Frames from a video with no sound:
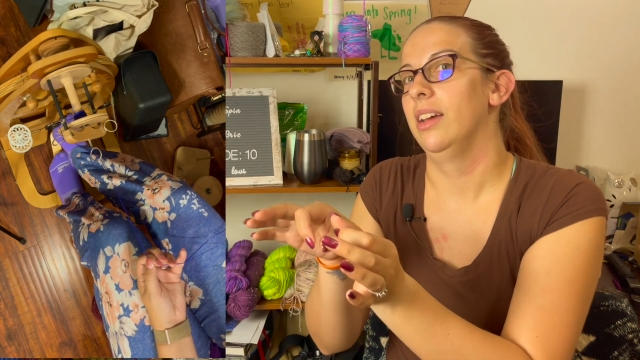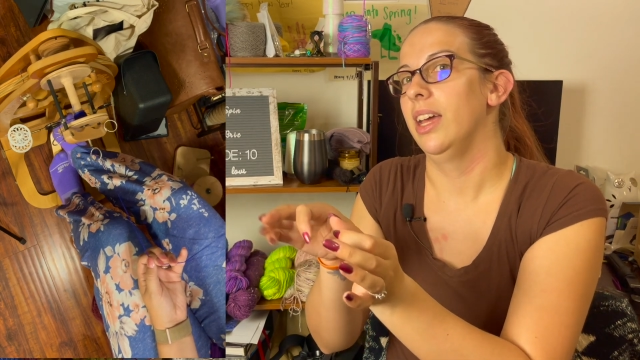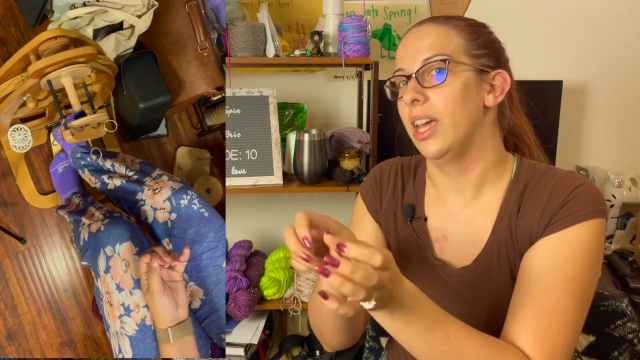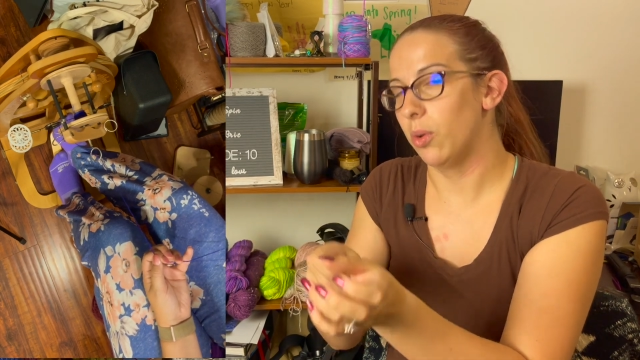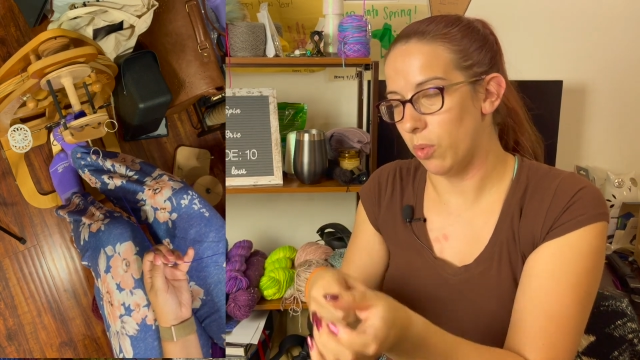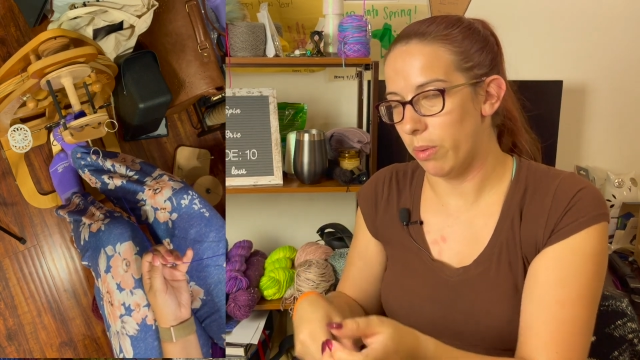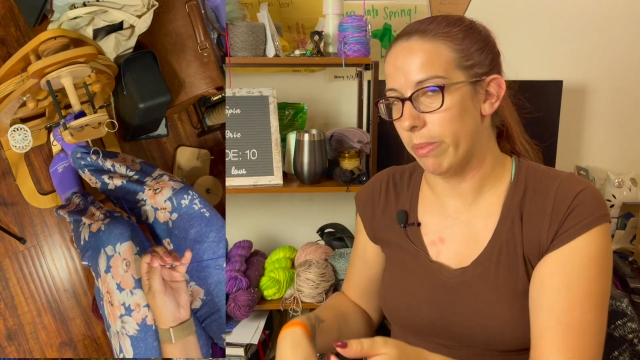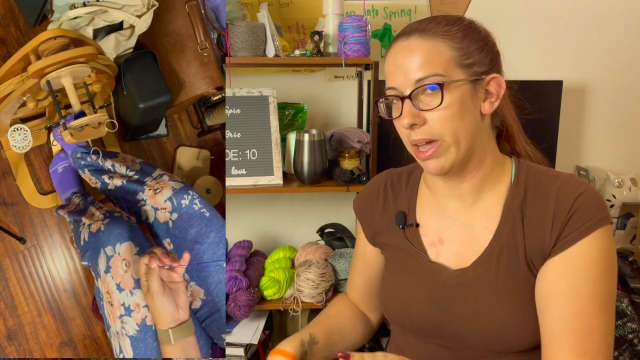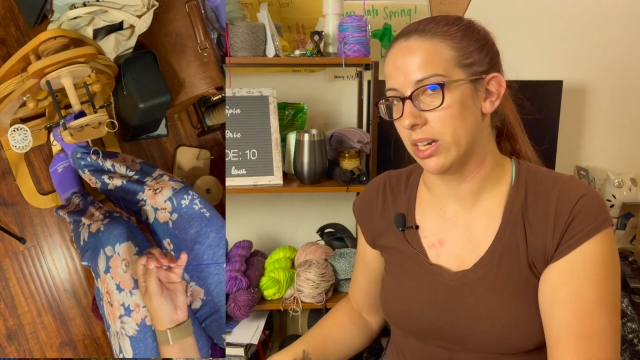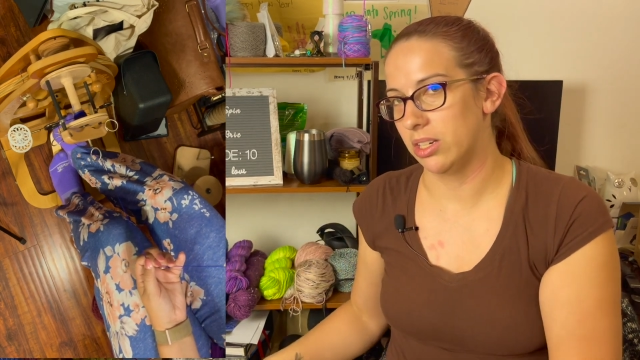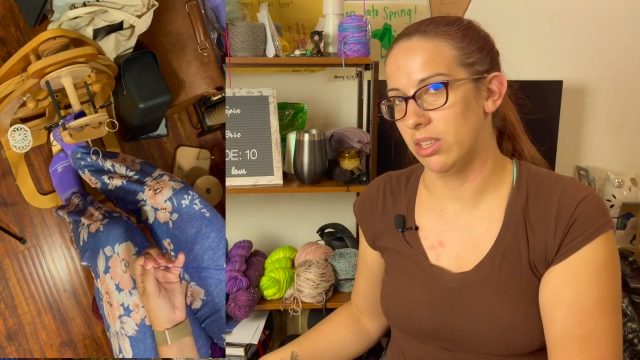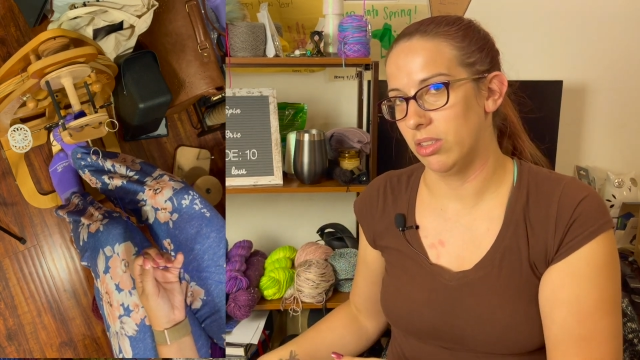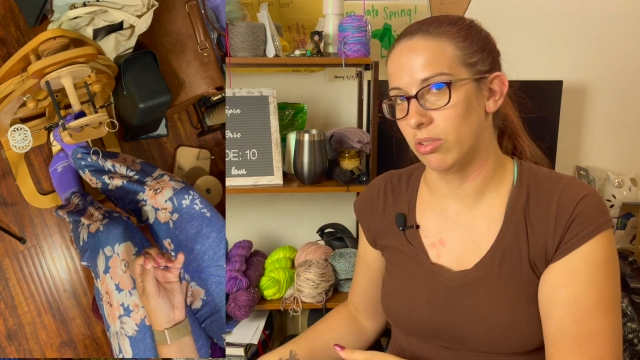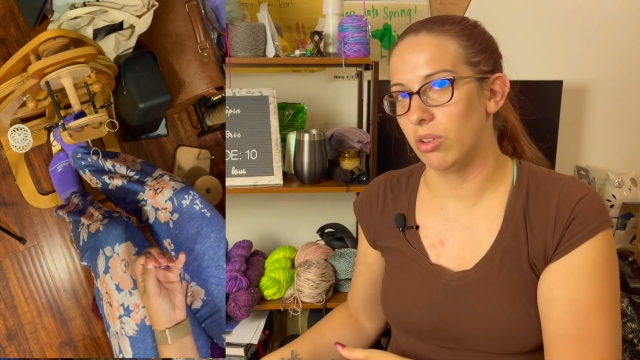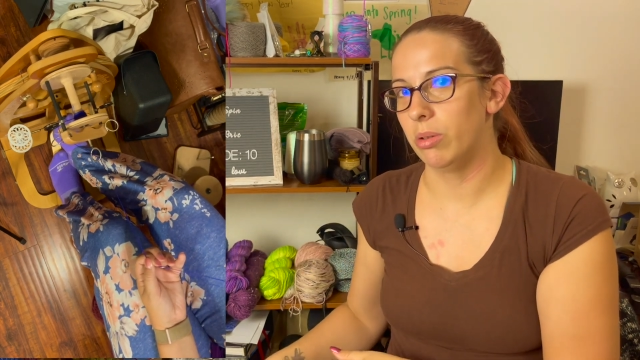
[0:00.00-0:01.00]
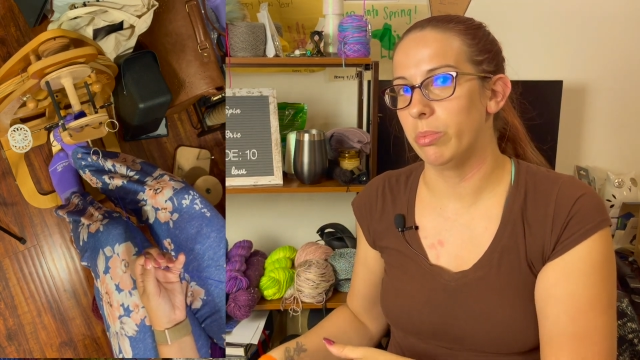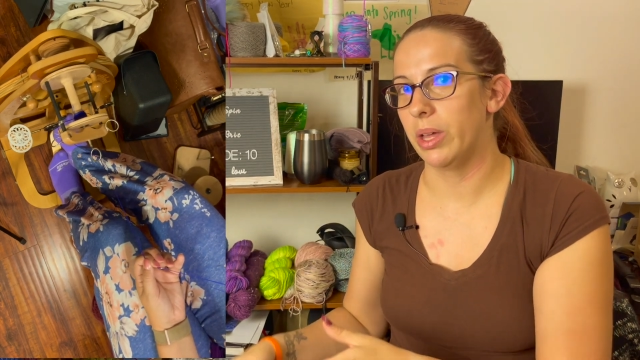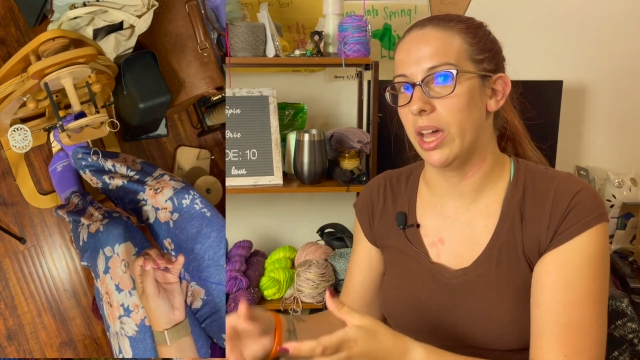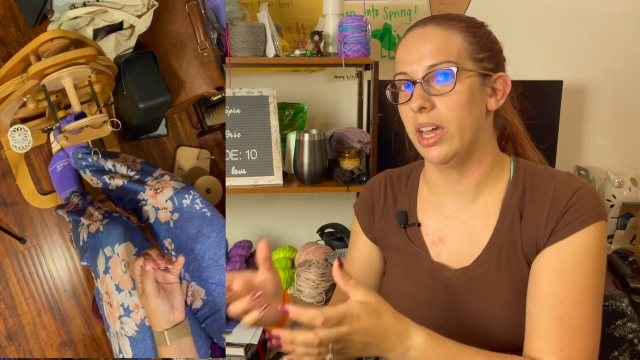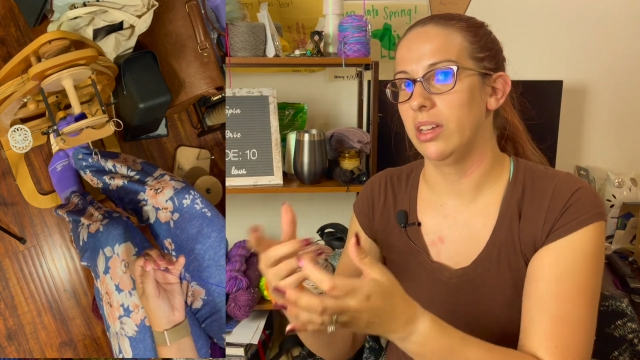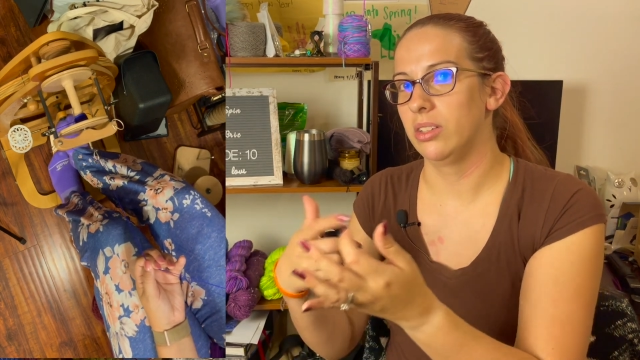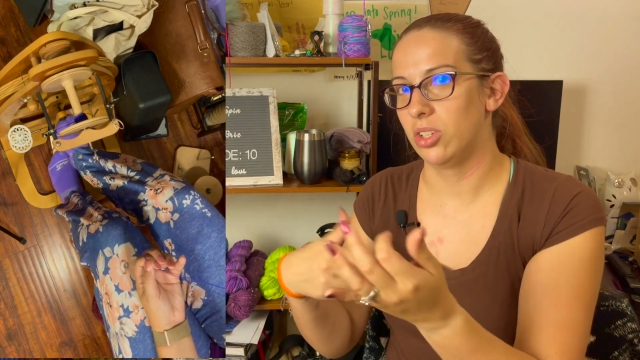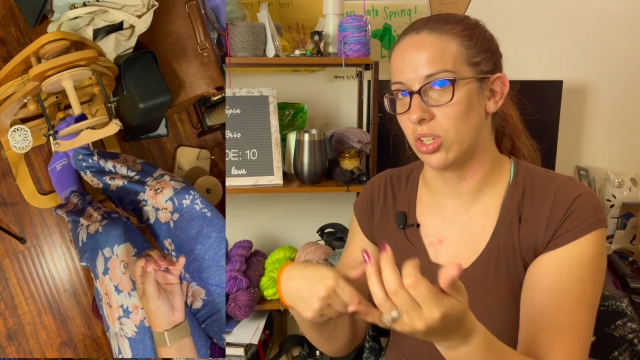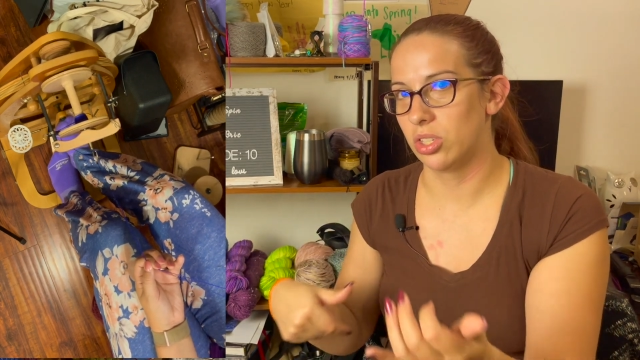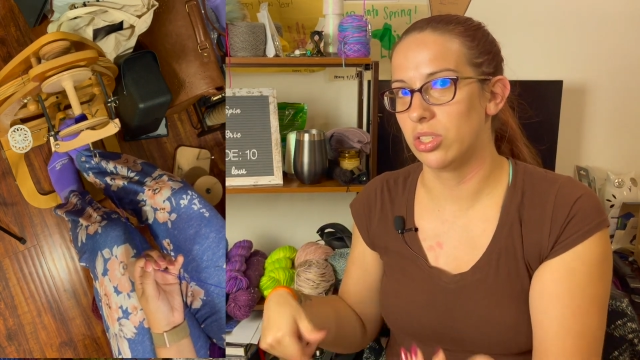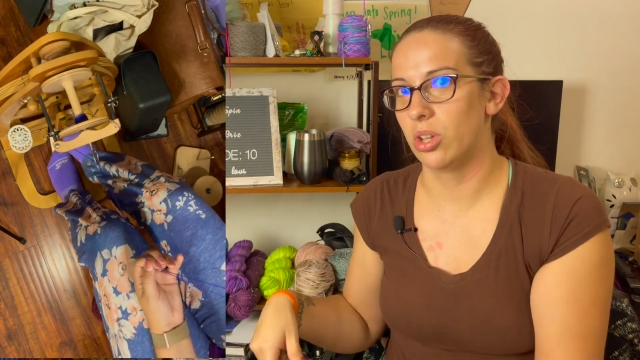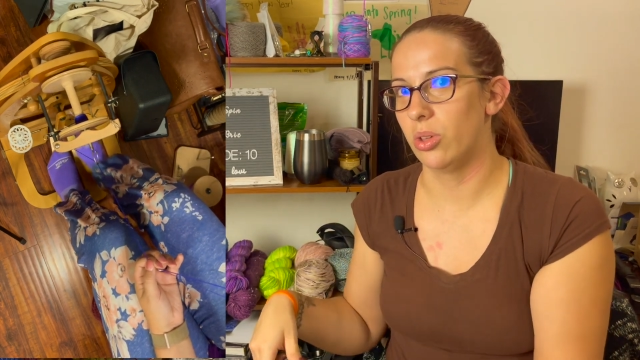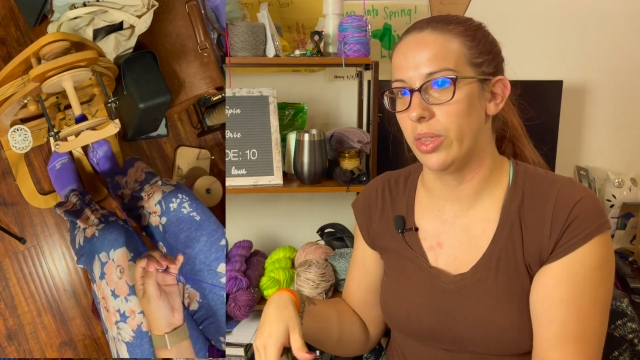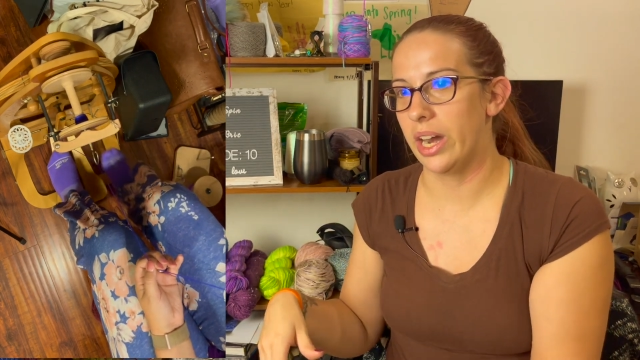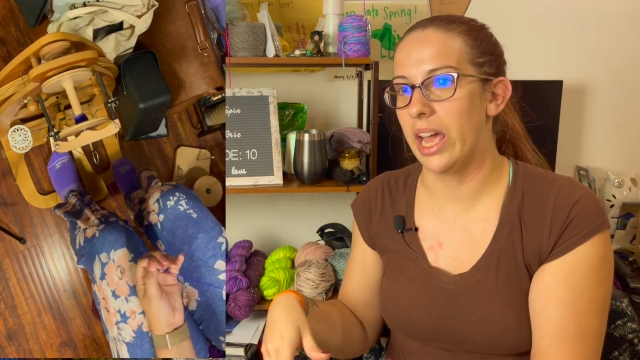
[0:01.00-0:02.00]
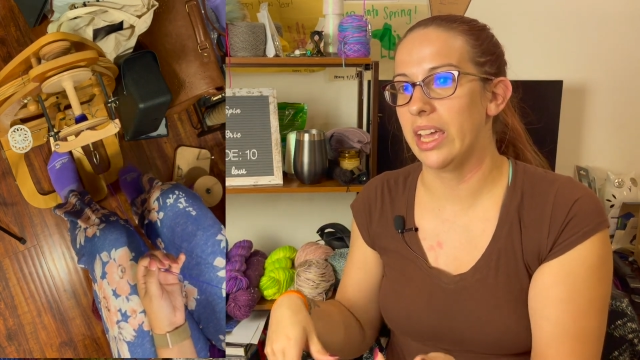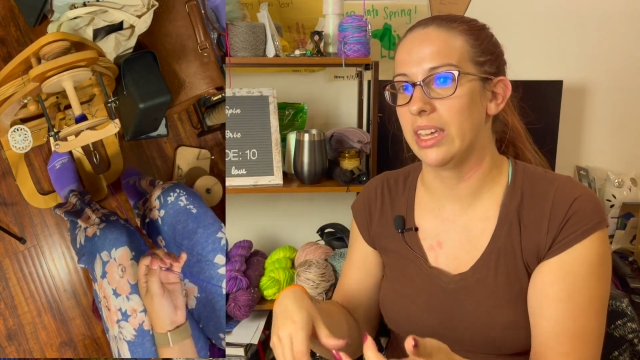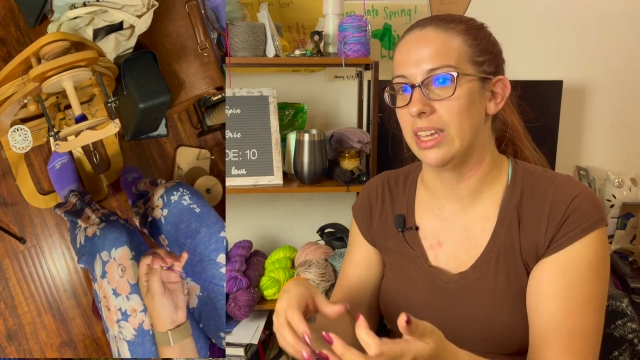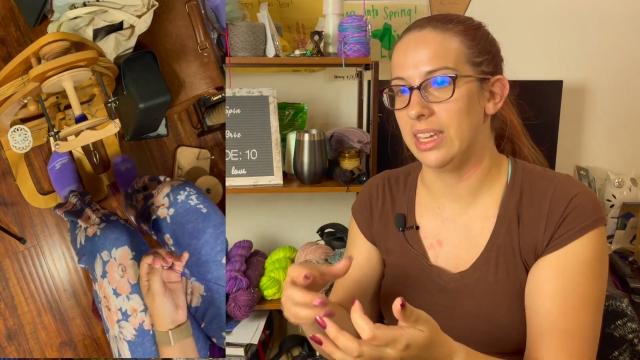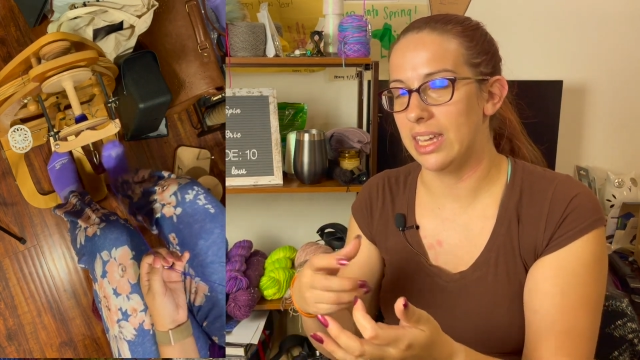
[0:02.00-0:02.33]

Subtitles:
it went back to the 3-ply just so that I could